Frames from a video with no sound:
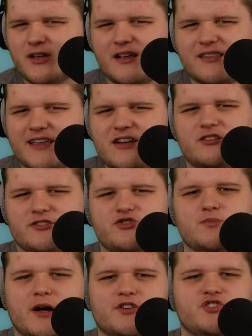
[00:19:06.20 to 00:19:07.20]
a little too
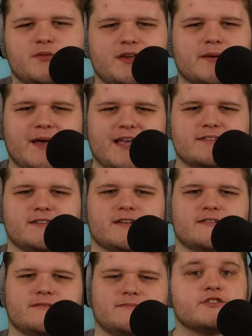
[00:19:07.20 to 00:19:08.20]
much to be amazing.
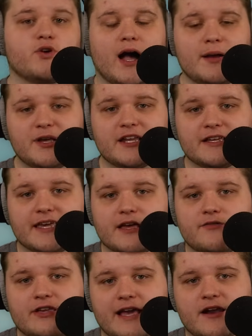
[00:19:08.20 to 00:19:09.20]
So I'm going to
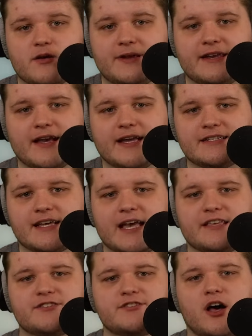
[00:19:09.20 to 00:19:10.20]
give Yatterman Night
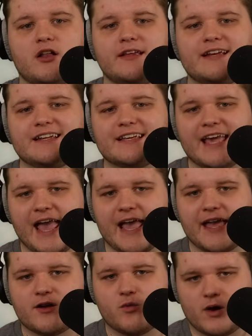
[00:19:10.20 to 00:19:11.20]
a solid
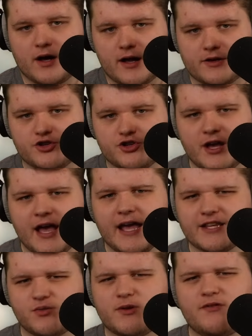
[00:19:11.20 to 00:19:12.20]
can watch.
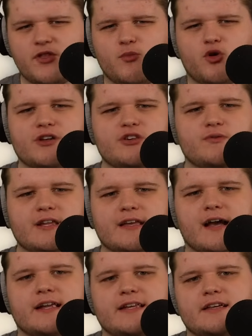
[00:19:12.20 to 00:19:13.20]
It's one of the more unique
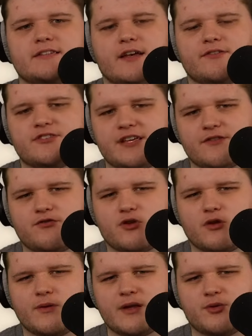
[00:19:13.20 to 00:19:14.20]
ideas I've seen
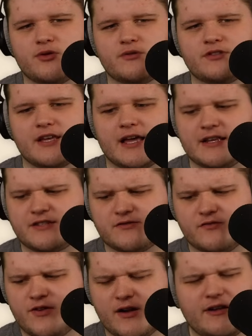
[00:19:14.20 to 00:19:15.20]
for a reboot, and it's
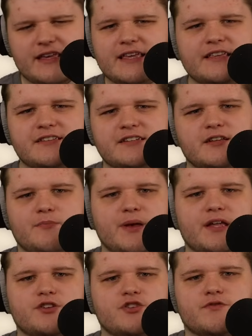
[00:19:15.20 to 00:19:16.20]
very easy to
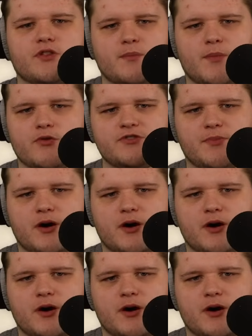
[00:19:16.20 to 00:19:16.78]
binge for the most